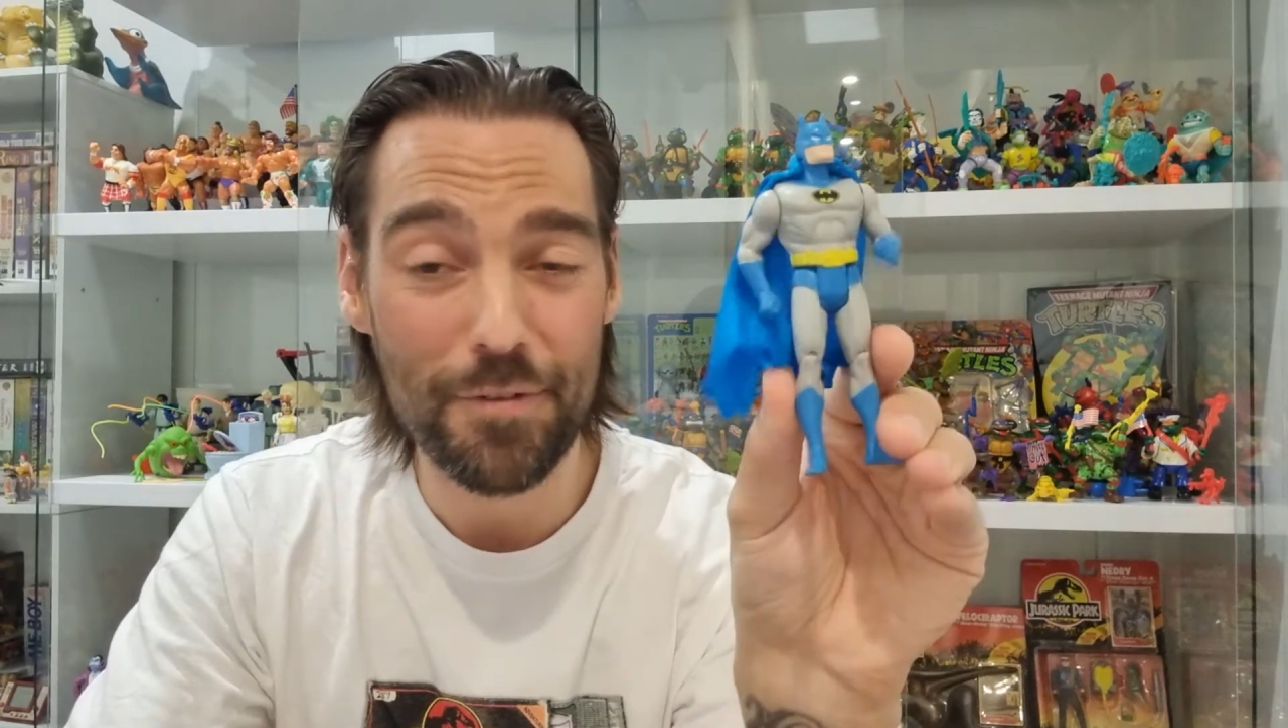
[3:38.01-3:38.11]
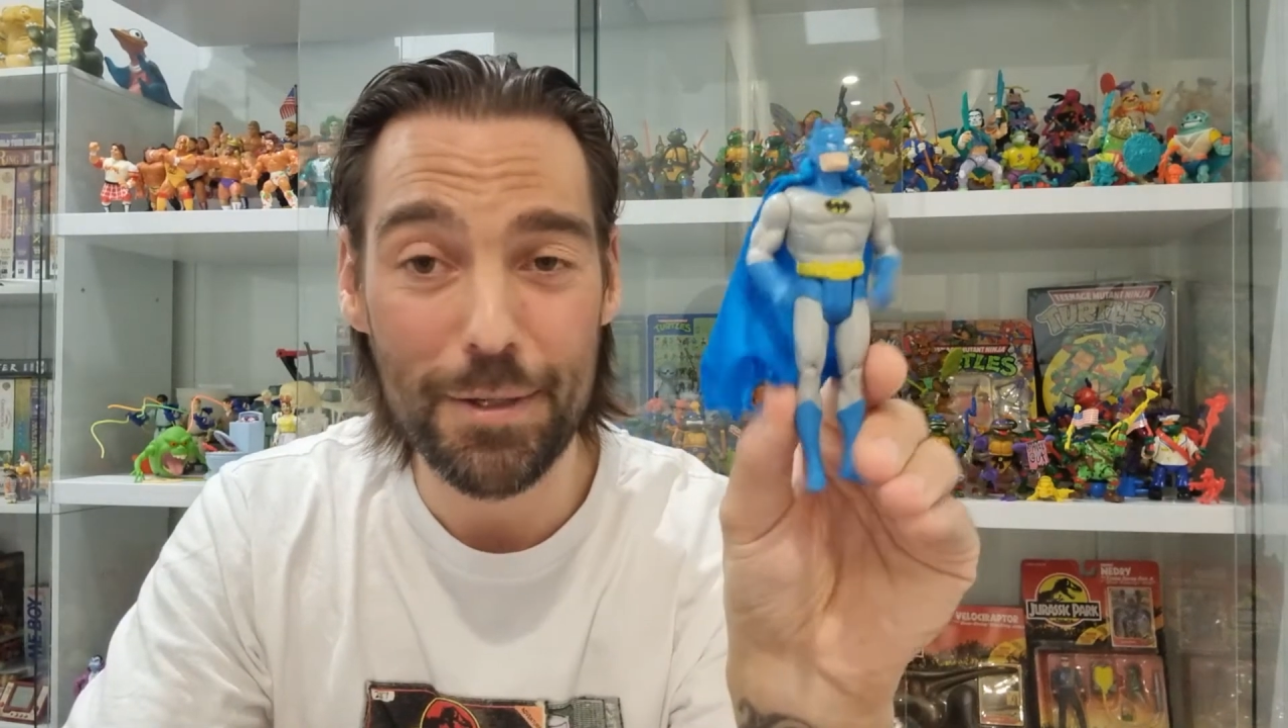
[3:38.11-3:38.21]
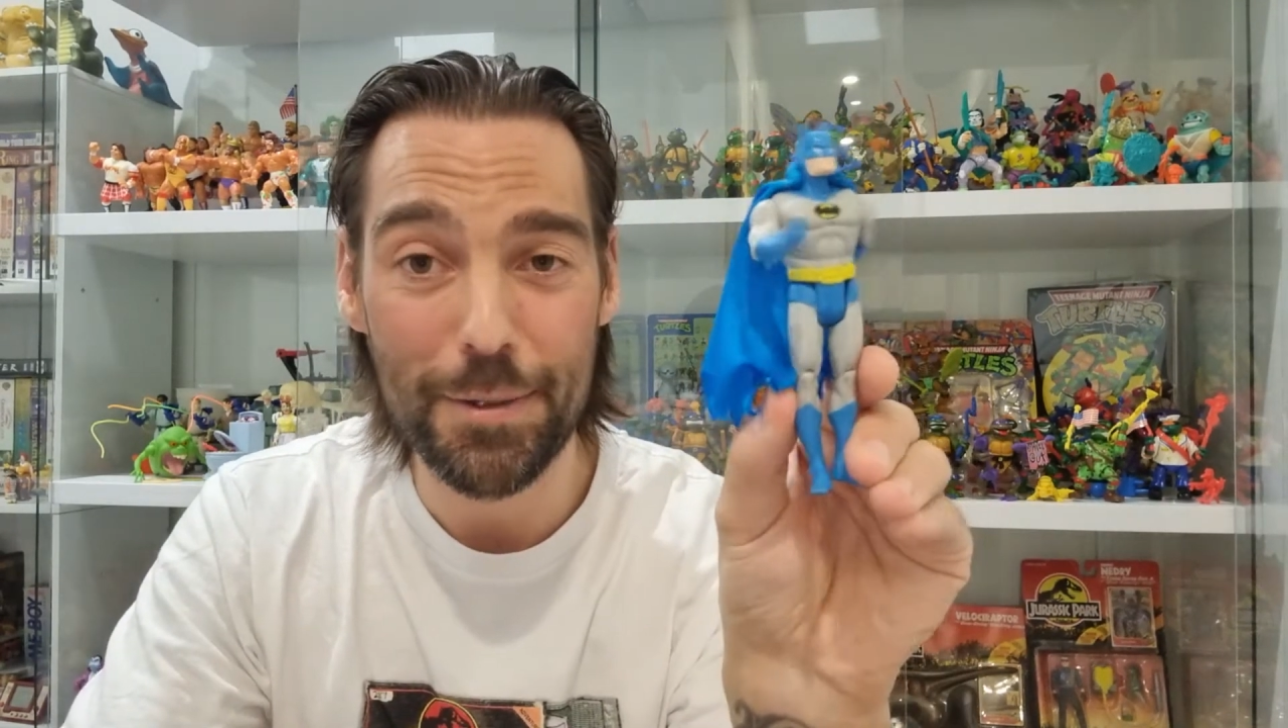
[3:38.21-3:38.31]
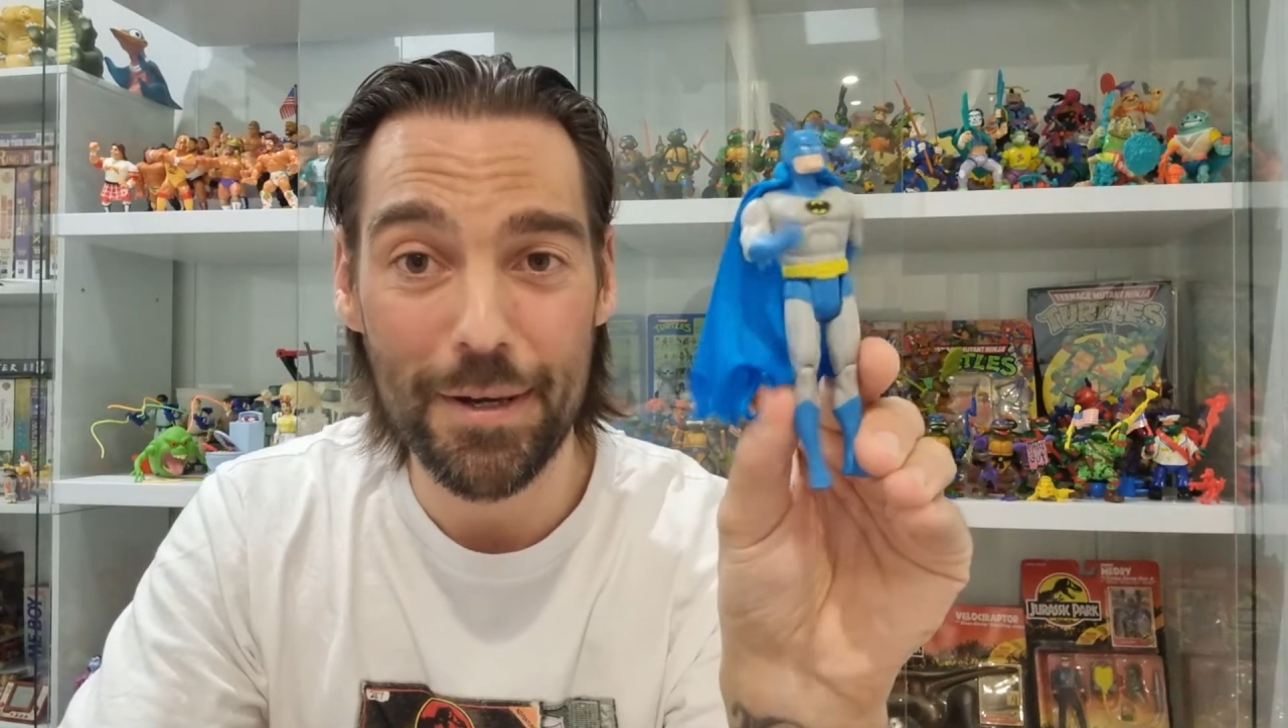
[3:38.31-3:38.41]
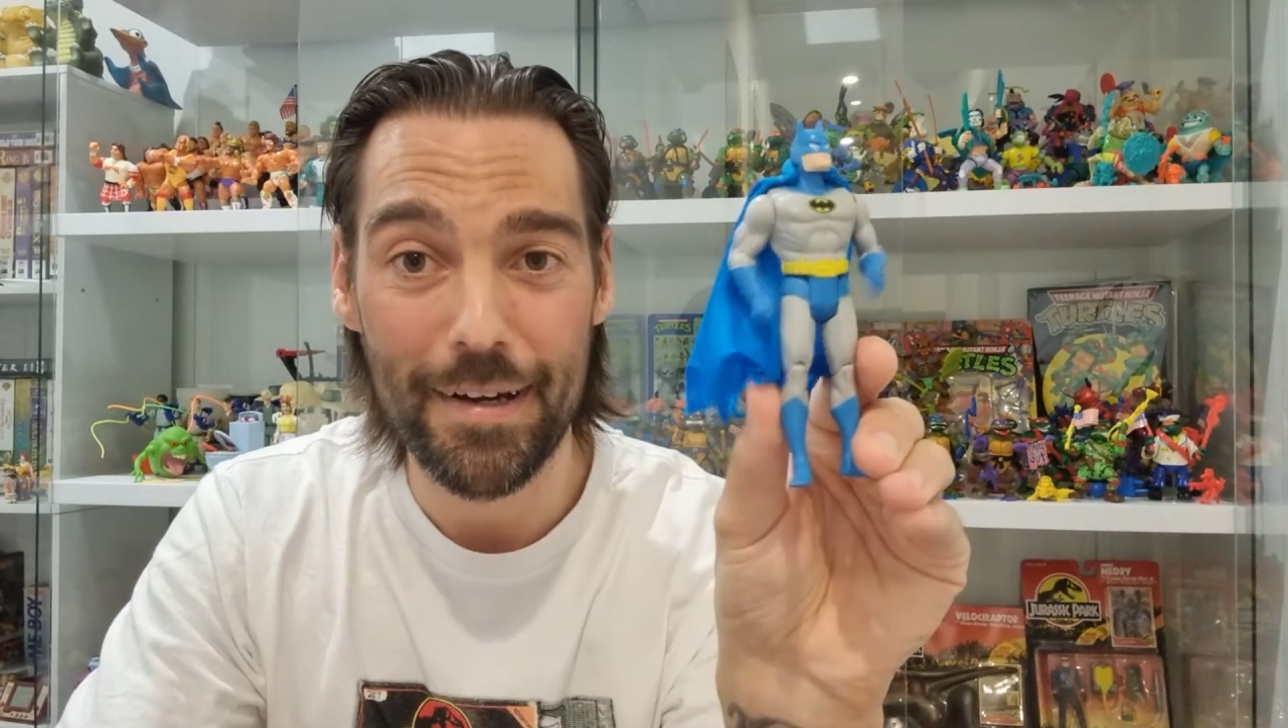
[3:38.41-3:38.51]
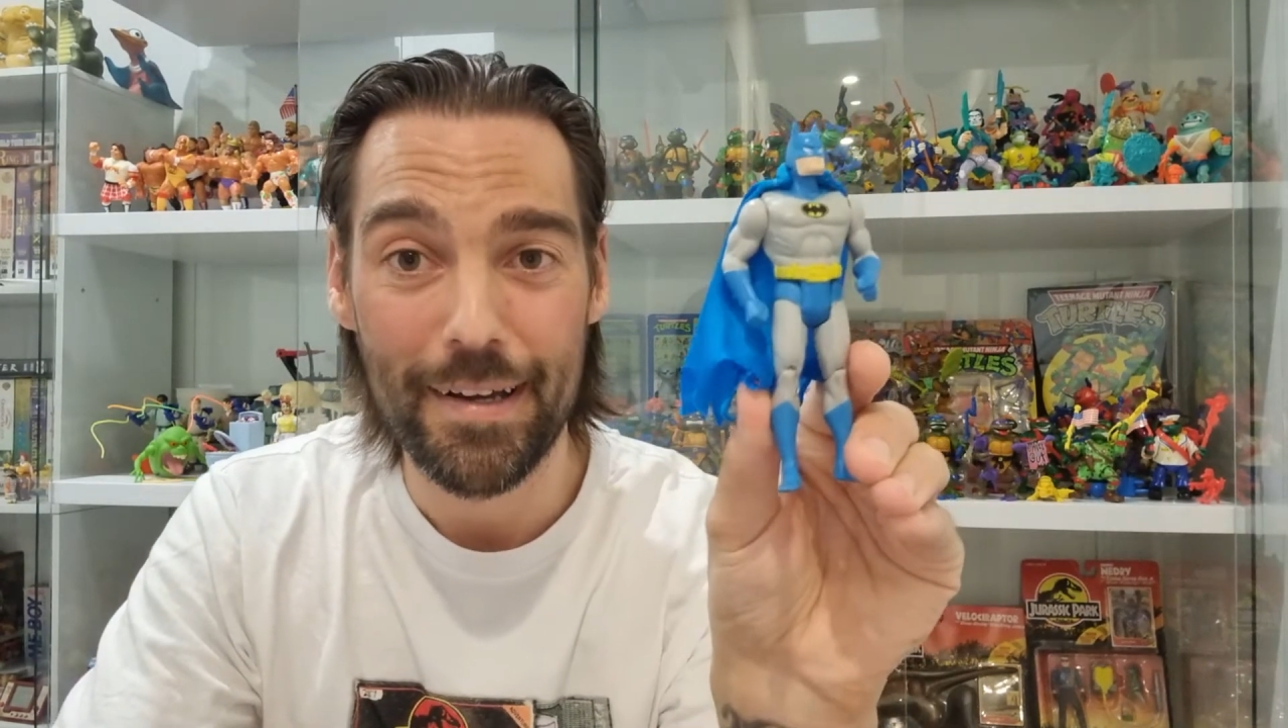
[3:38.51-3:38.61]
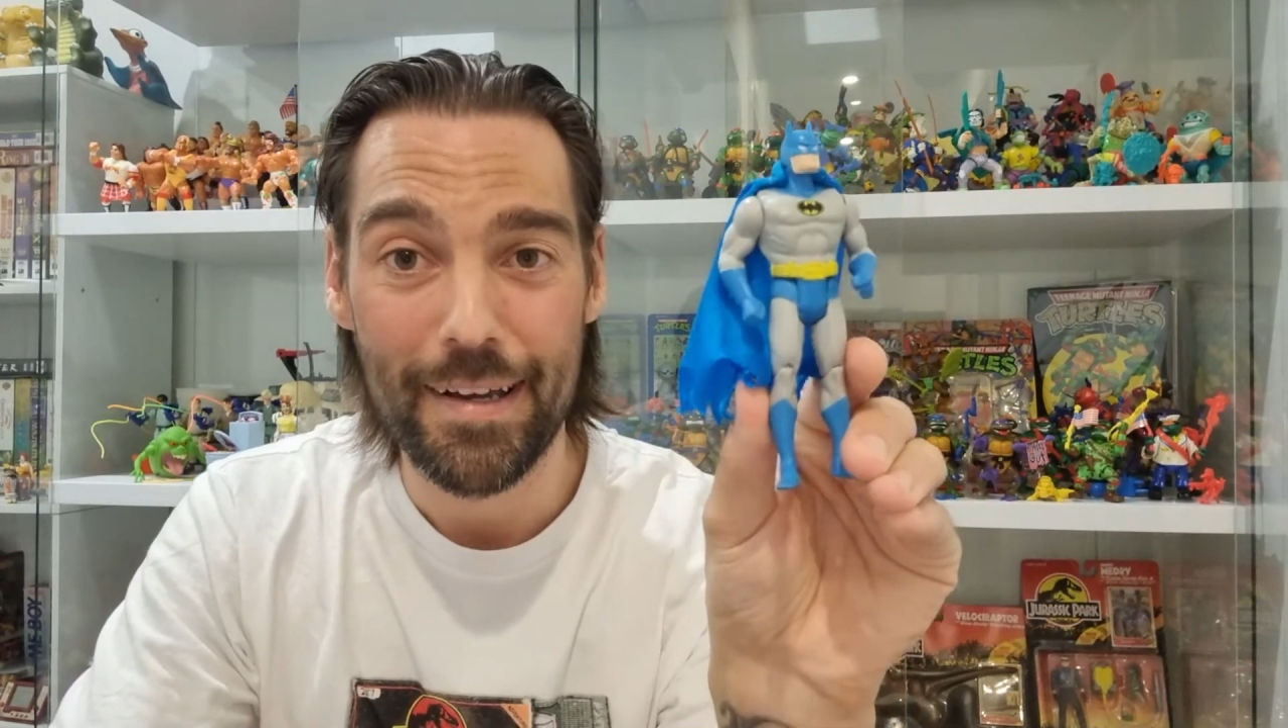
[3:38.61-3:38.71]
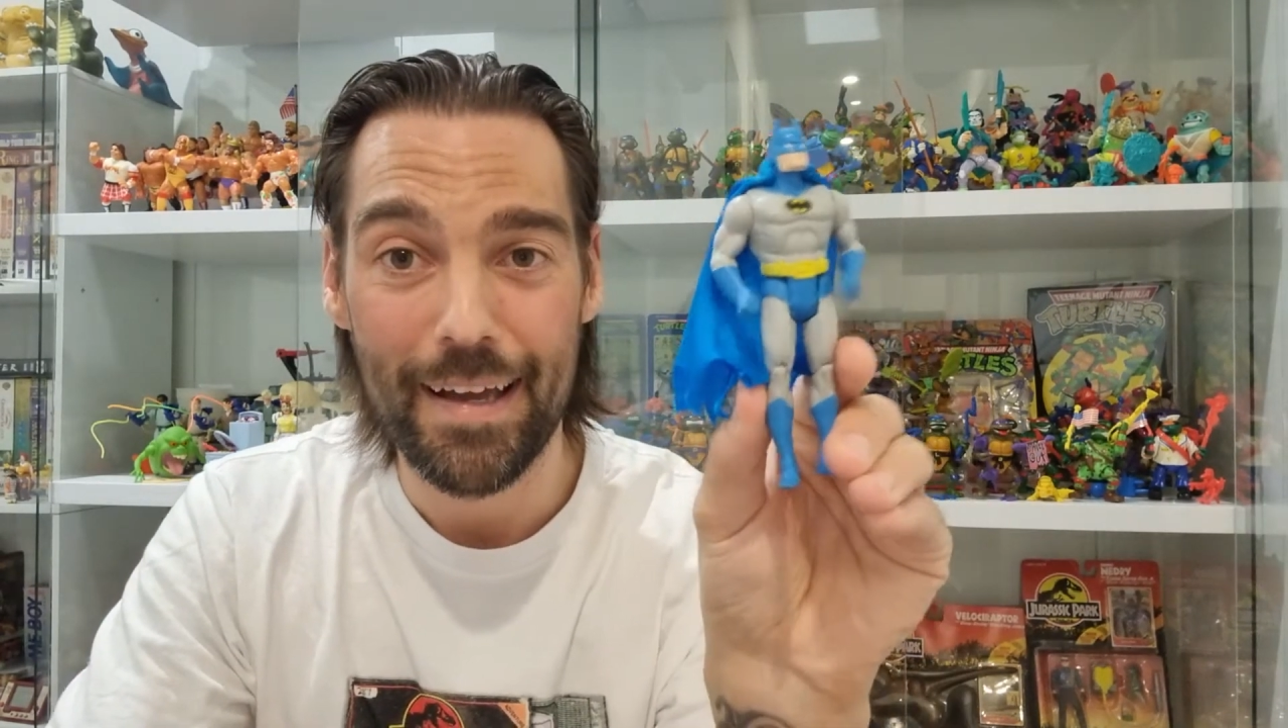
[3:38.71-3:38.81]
feature,